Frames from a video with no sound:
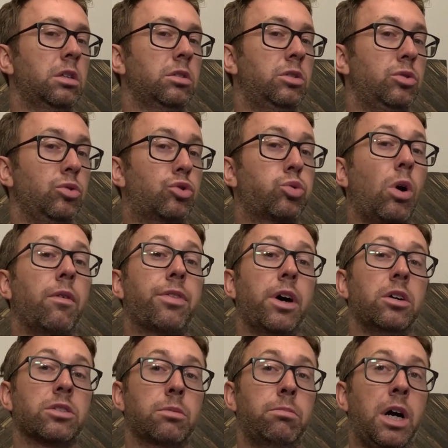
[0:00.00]
Do
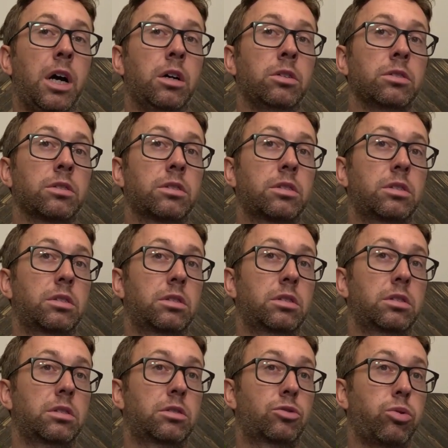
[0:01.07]
12,000
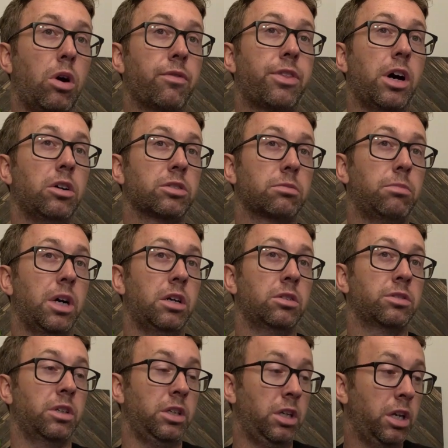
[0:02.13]
miles
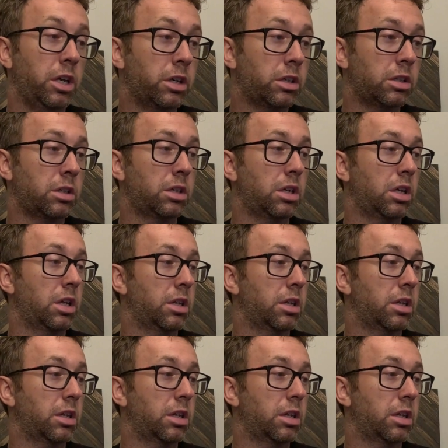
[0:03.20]
a year.